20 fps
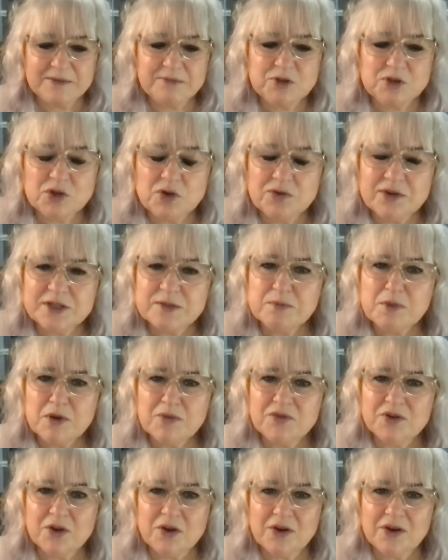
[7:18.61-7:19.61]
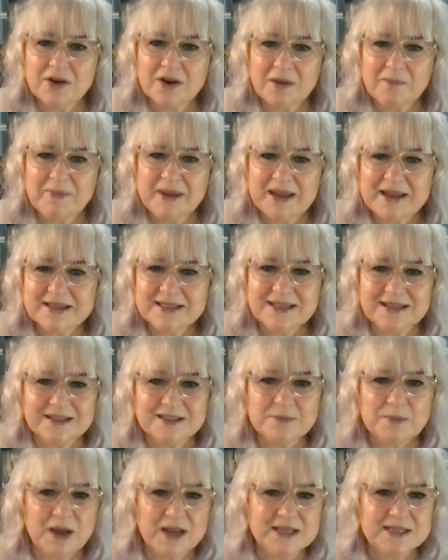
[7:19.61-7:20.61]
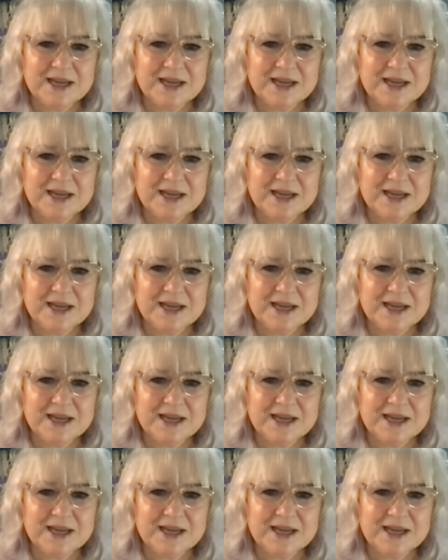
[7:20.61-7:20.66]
I'm sure it's moved on a bit since my